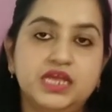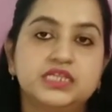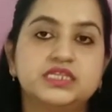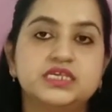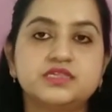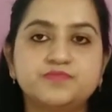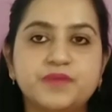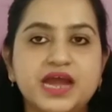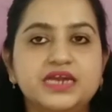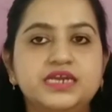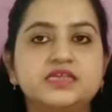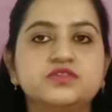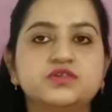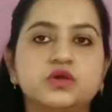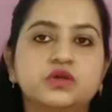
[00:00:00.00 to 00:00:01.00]
This part
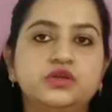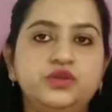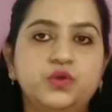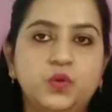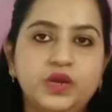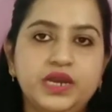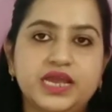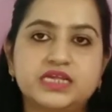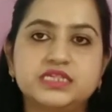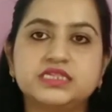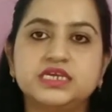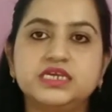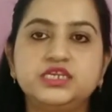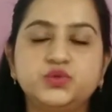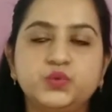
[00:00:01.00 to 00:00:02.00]
is known as
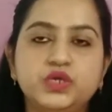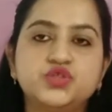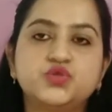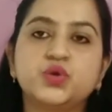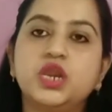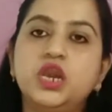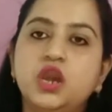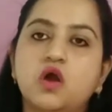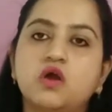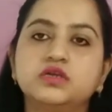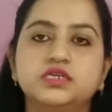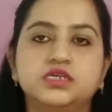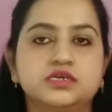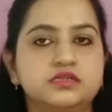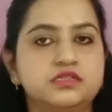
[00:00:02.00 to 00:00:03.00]
individual
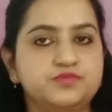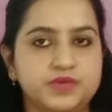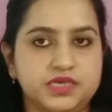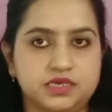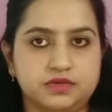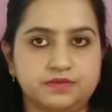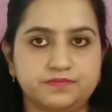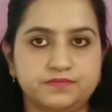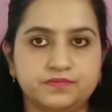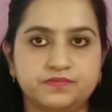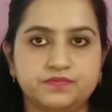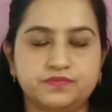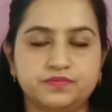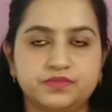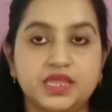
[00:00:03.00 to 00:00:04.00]
long-term speaking.
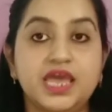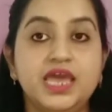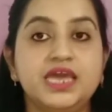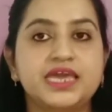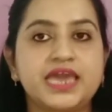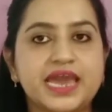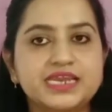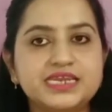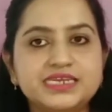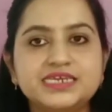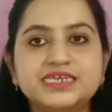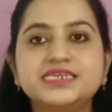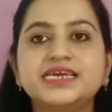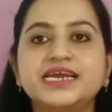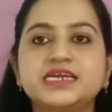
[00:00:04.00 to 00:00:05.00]

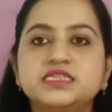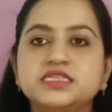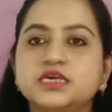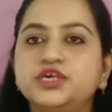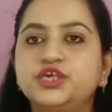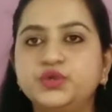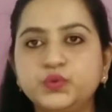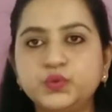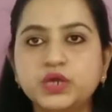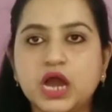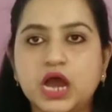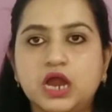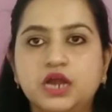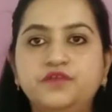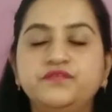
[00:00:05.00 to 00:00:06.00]
Candidate gets a cue
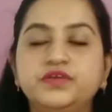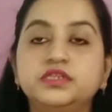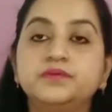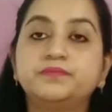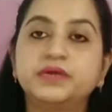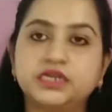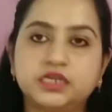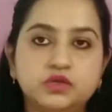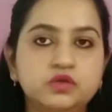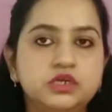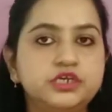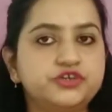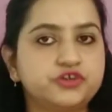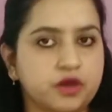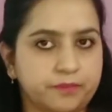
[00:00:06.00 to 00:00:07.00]
card with a
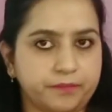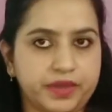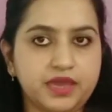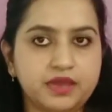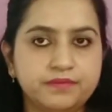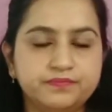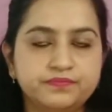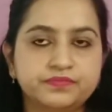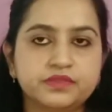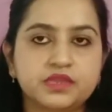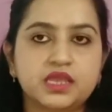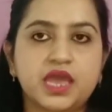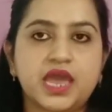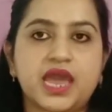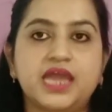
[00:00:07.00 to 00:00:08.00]
particular topic
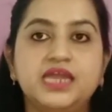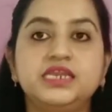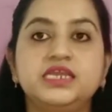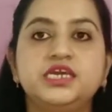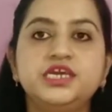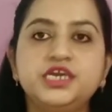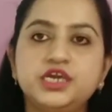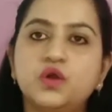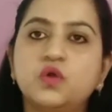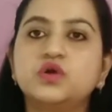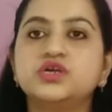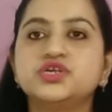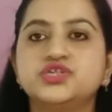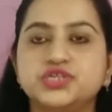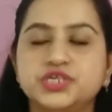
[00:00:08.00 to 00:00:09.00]
and he
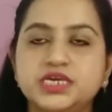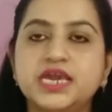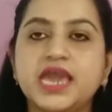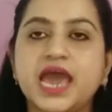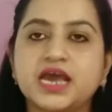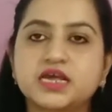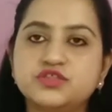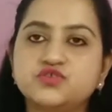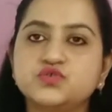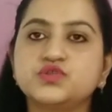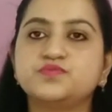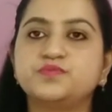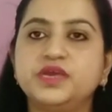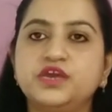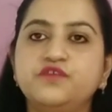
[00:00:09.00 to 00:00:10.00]
or she has to
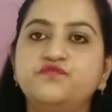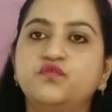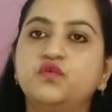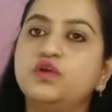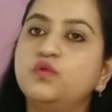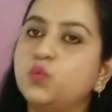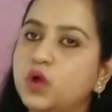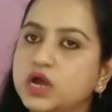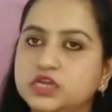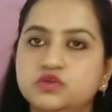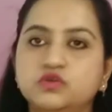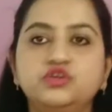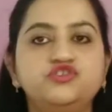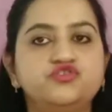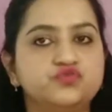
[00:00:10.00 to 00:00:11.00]
speak for 1
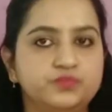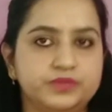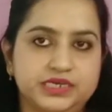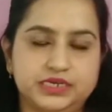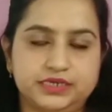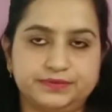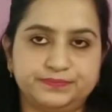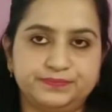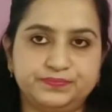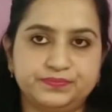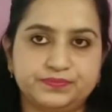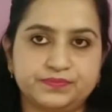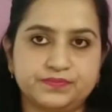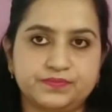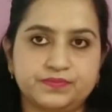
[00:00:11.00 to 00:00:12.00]
or 2 minutes.
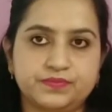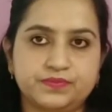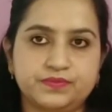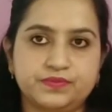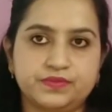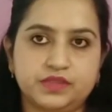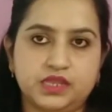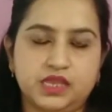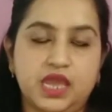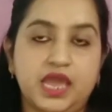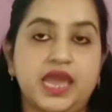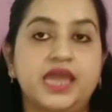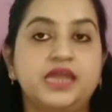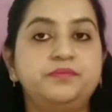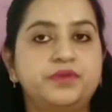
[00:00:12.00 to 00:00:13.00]

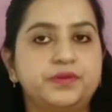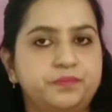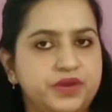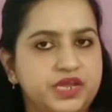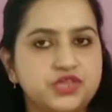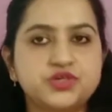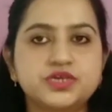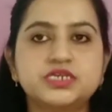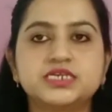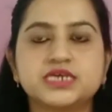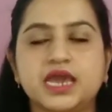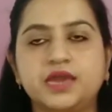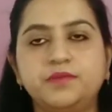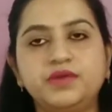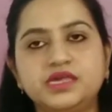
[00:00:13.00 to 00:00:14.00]
And preparation
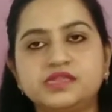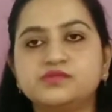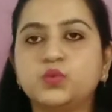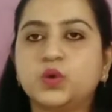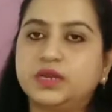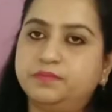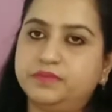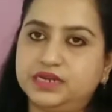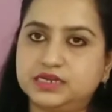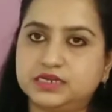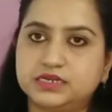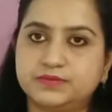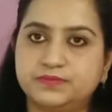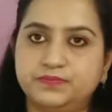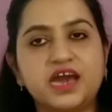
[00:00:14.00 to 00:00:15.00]
time is 1
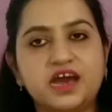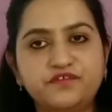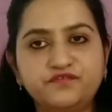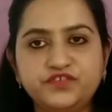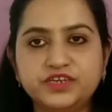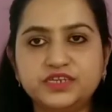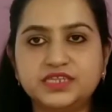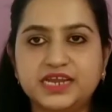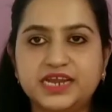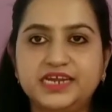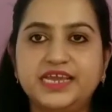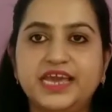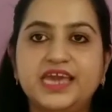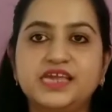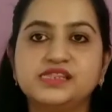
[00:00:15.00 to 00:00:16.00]
minute. after
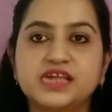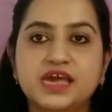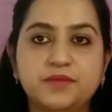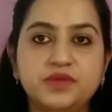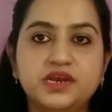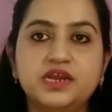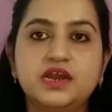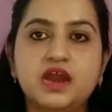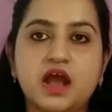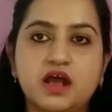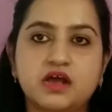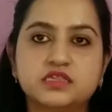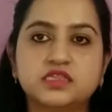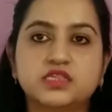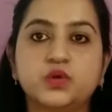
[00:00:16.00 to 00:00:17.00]
that, examiner
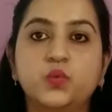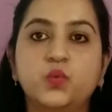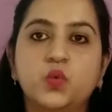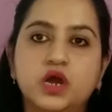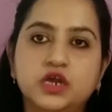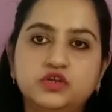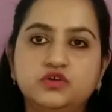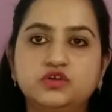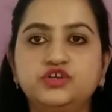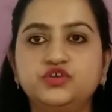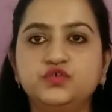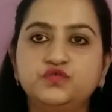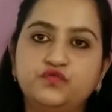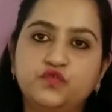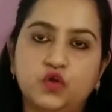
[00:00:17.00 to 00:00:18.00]
asks 1 or
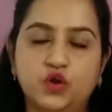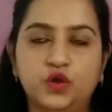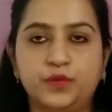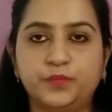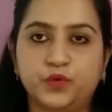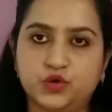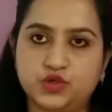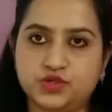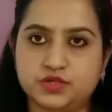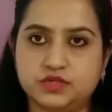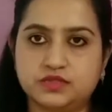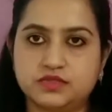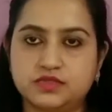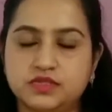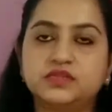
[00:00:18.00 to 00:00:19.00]
2 follow-up
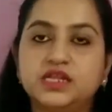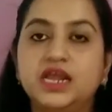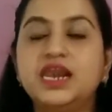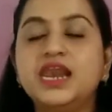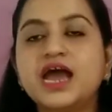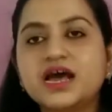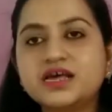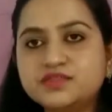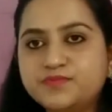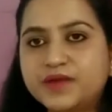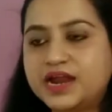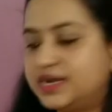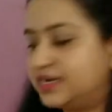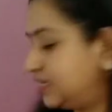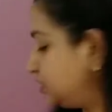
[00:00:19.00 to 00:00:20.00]
questions. Last
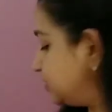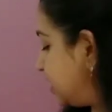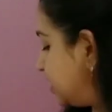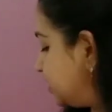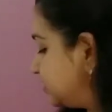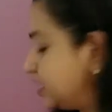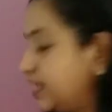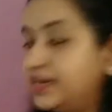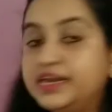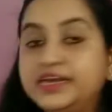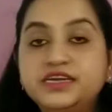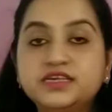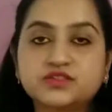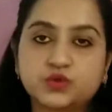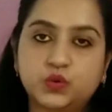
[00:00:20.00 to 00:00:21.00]
part is
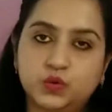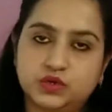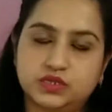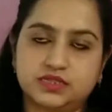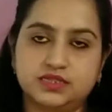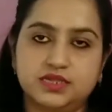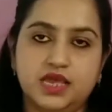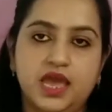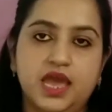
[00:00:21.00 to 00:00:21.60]
extended discourse.